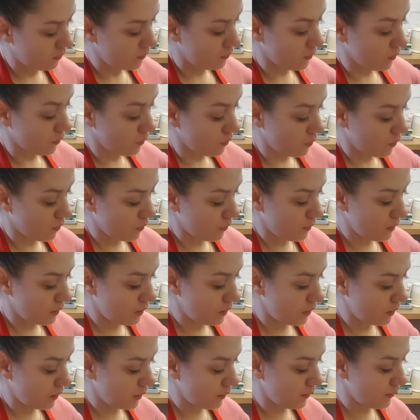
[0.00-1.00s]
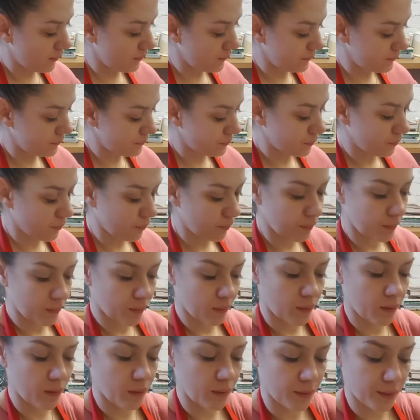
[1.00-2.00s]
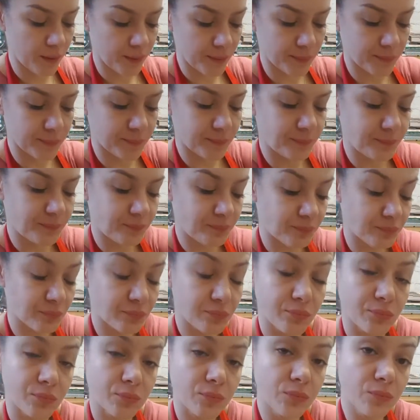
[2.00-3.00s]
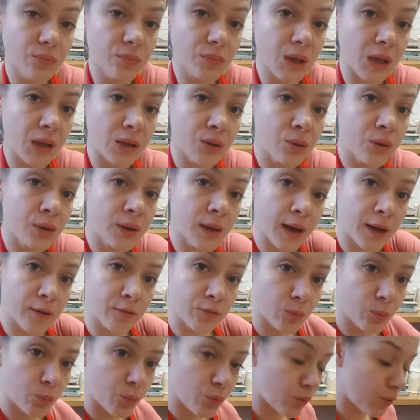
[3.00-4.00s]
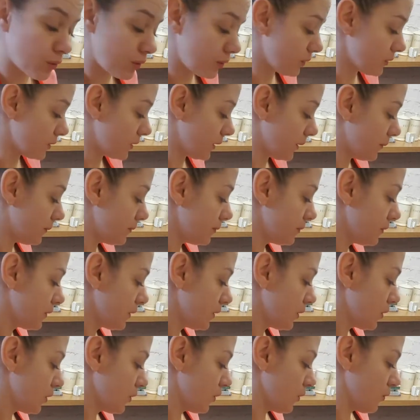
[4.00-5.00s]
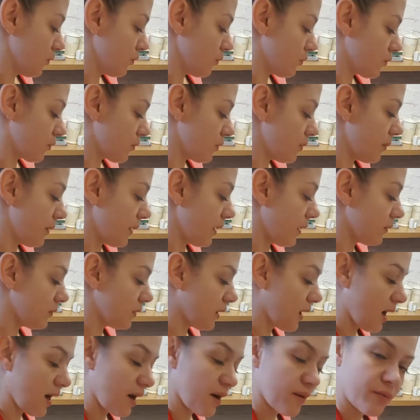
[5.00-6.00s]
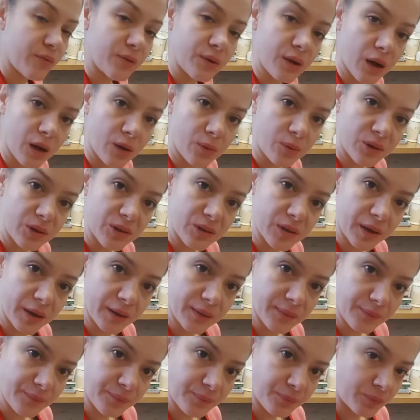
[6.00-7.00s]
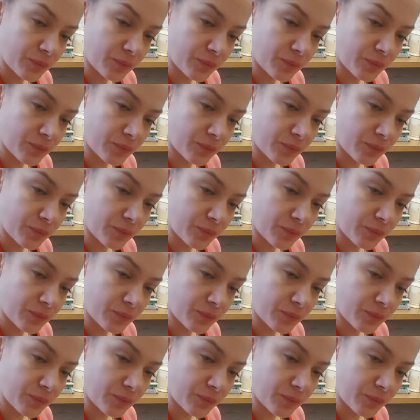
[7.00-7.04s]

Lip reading: They all go in here. You're going to have to boil them for about half an hour, I say.